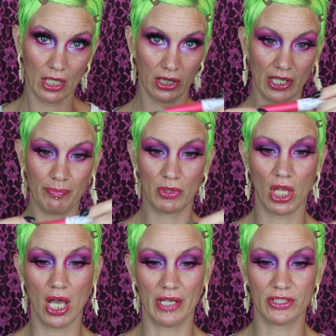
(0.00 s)
lip
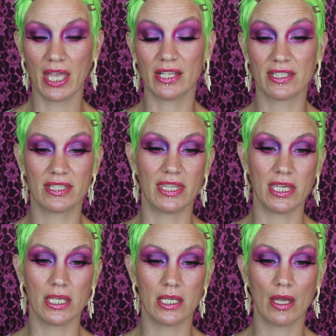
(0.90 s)
gloss. It's
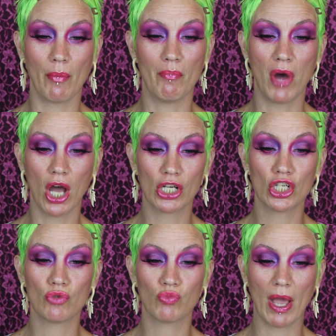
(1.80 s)
the
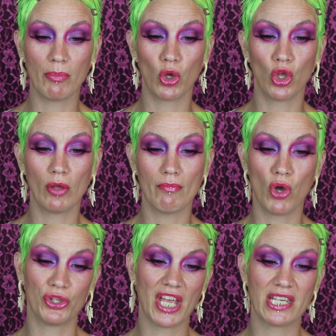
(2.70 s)
Modern Rebel
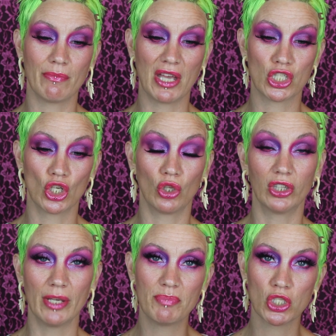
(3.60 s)
Multi-Dimensional
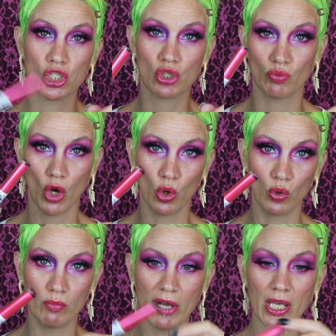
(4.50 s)
Lip
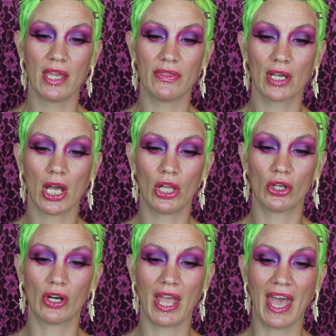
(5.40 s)
Strobe in the
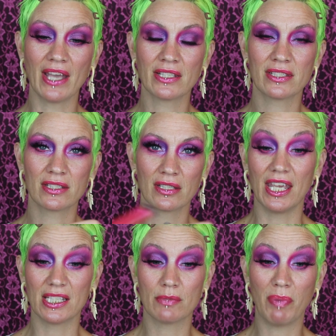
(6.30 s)
color X.
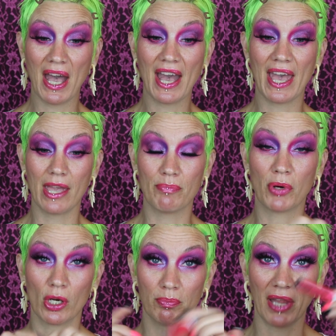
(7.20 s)
It's by
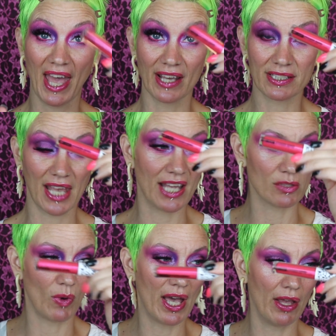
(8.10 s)
PerPlex
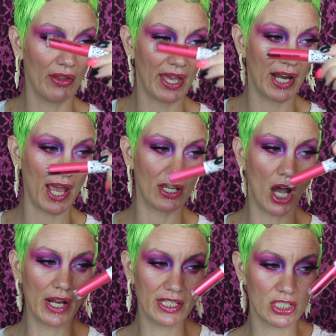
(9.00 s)
as well, and I
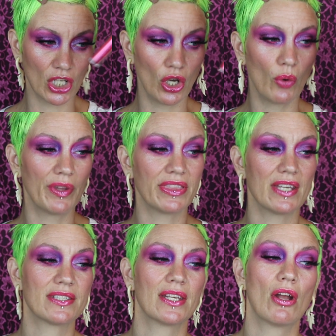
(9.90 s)
got it to go with
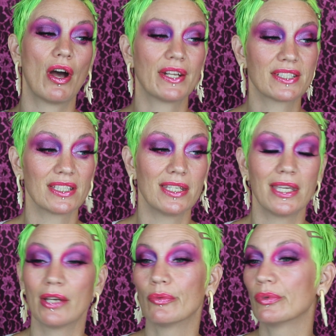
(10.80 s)
this, and
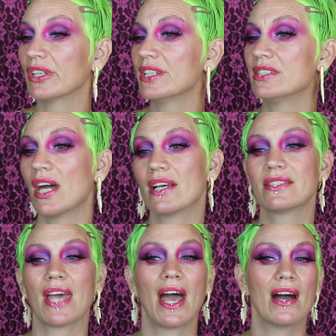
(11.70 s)
honestly, it really
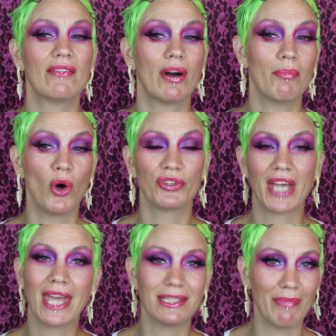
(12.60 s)
does have a
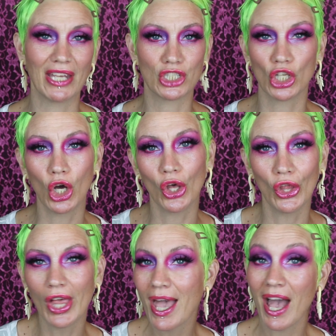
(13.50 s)

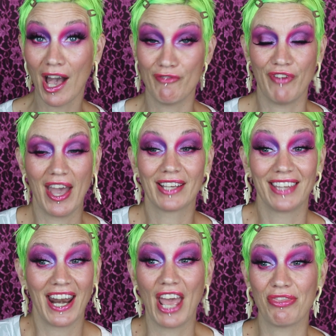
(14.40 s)
multi-dimensional effect
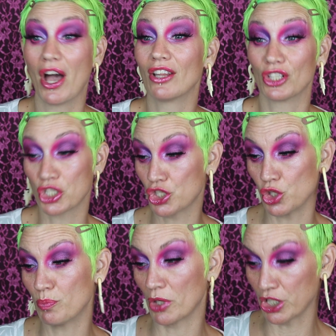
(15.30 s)
that I thought looked
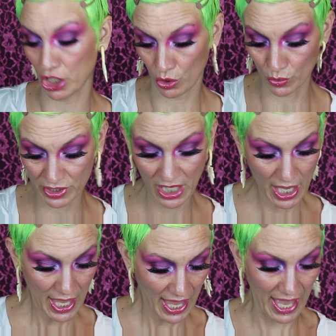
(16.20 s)
super cute.
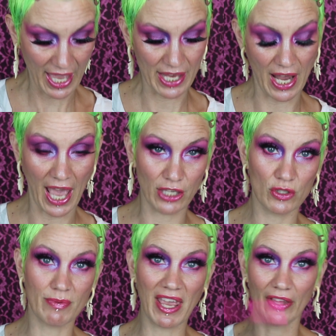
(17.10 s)
And I
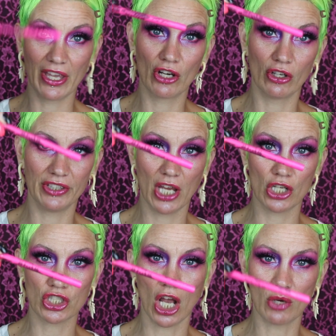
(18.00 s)
used my LA Girl
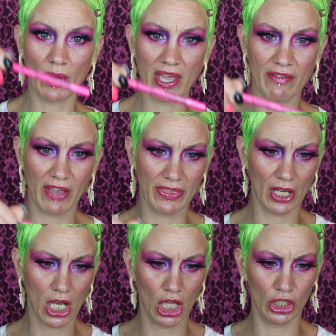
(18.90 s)
Neon Shockwave in
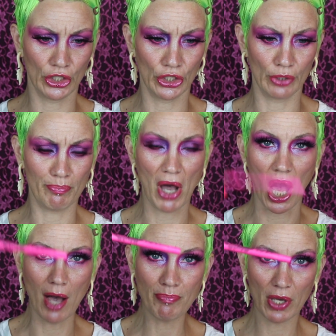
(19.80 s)
the color
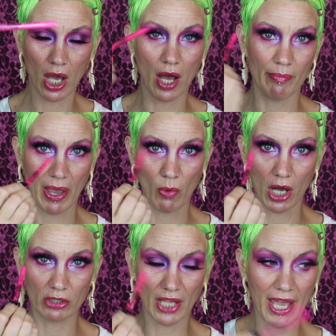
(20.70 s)
Pop on my
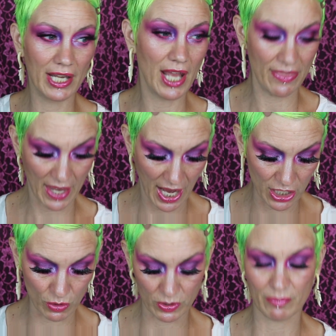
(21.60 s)
waterline, and then I
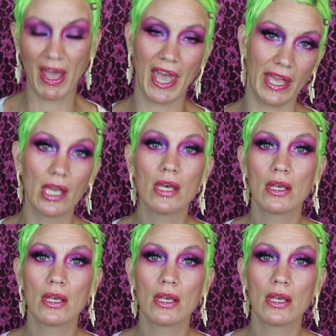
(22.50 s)
used my